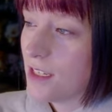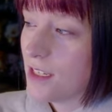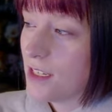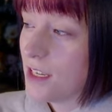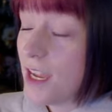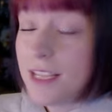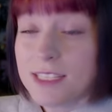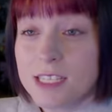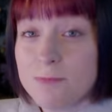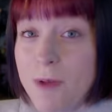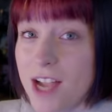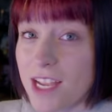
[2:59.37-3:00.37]
It's
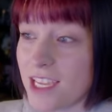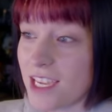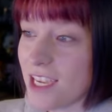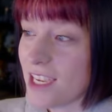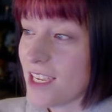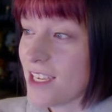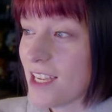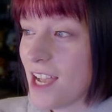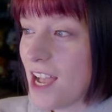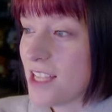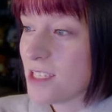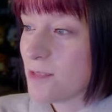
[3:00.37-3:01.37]
spunky.
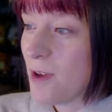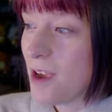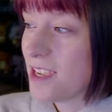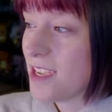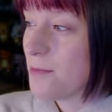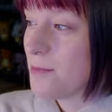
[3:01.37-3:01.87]
It's spunky, but